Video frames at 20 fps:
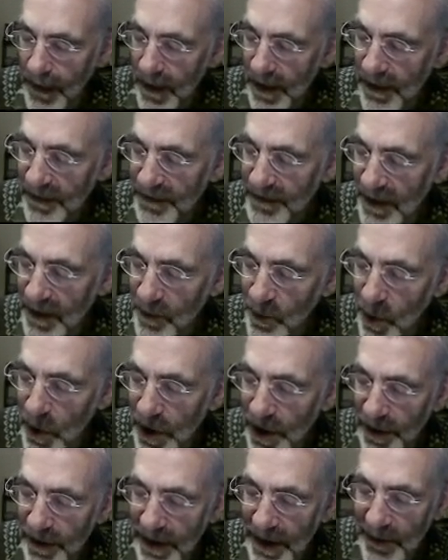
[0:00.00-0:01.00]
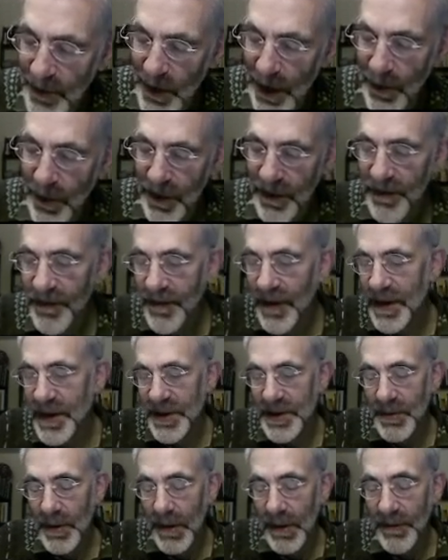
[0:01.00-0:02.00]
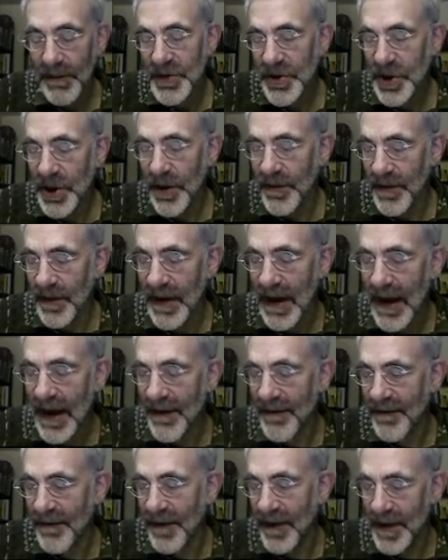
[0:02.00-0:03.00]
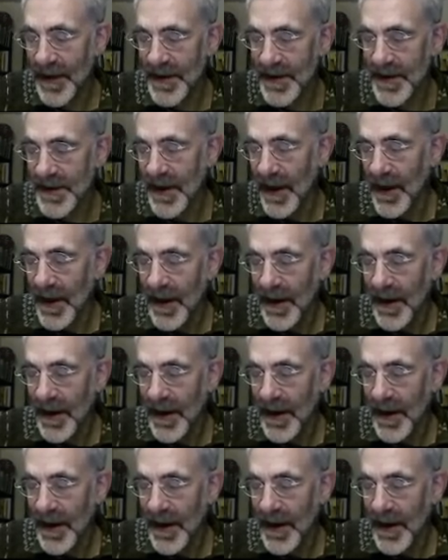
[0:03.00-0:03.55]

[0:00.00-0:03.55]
If they were, then we would have finished. We would have shown that F is